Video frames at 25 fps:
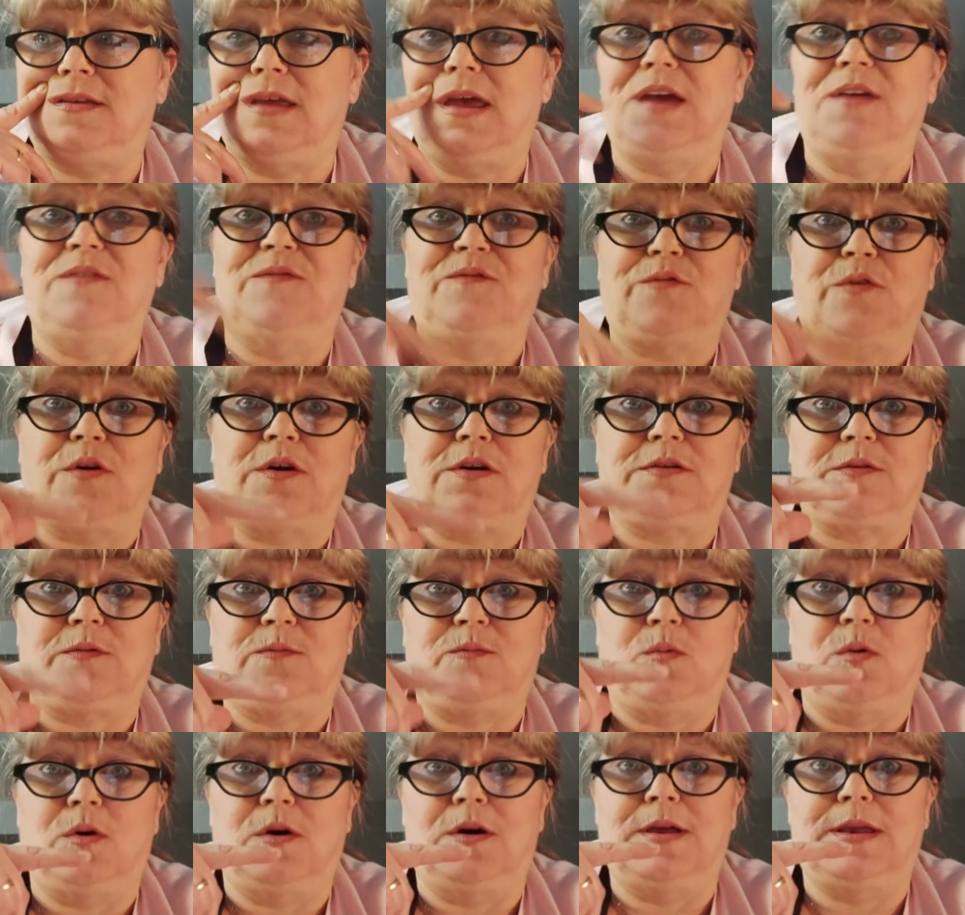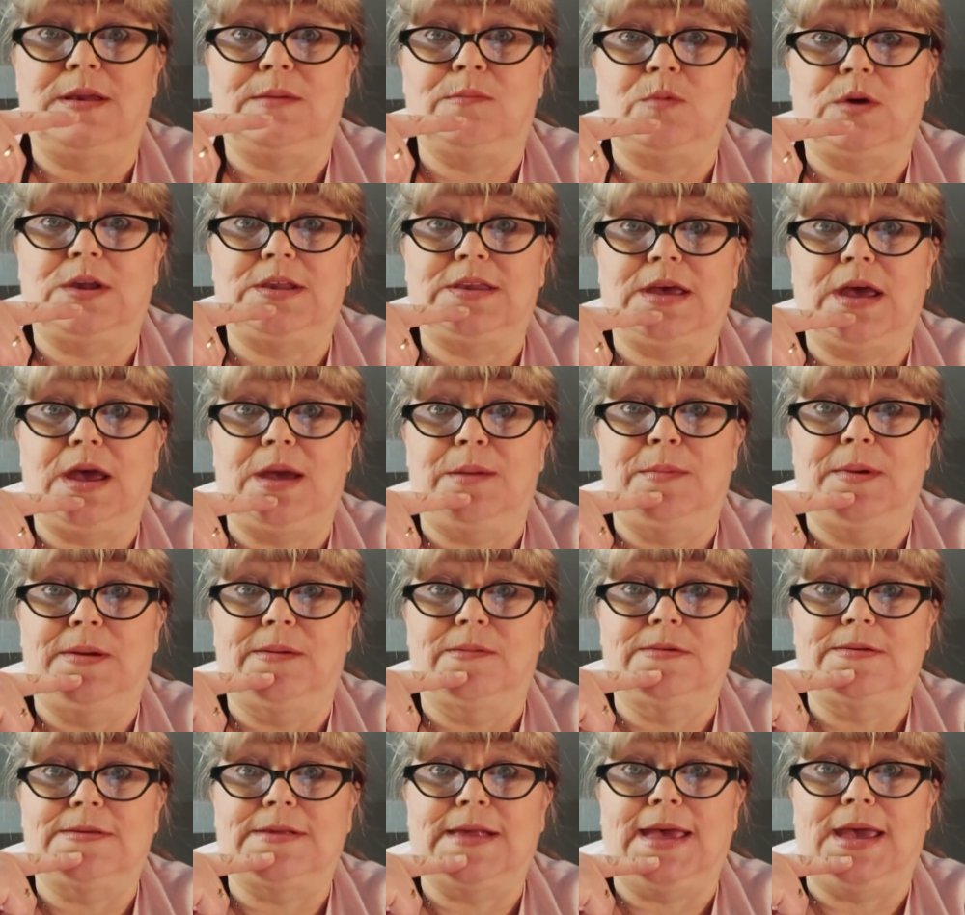in front of one time and
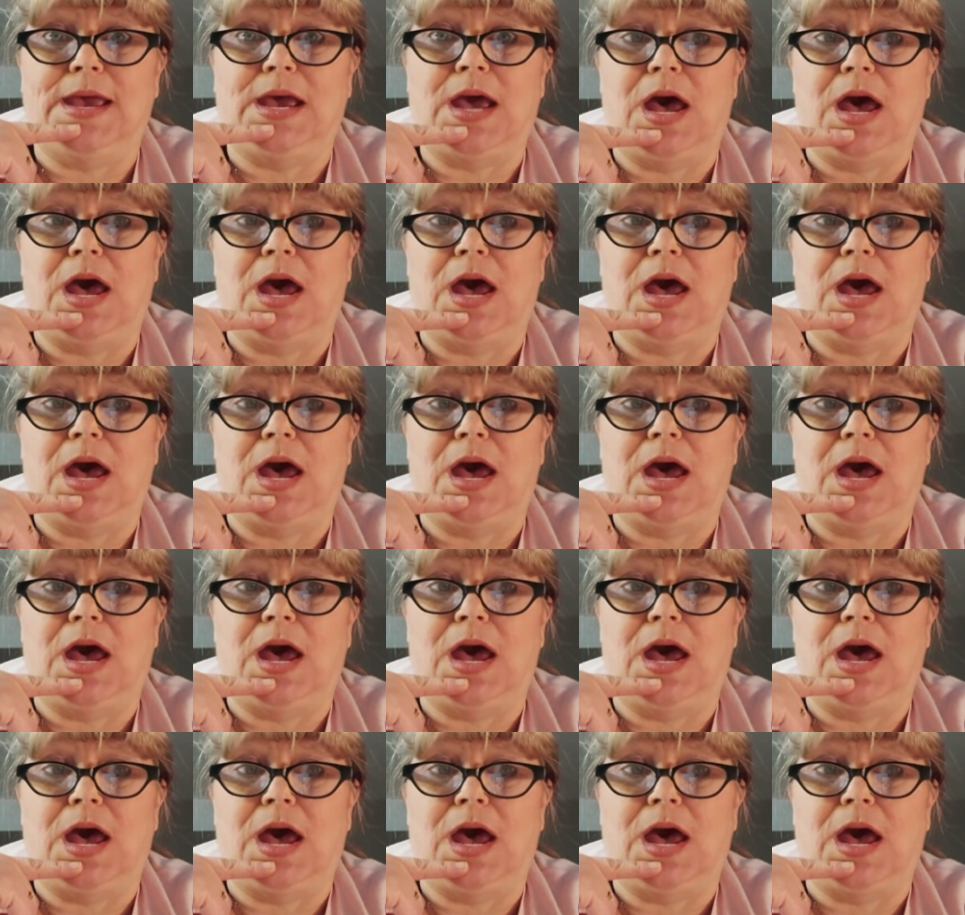it was like,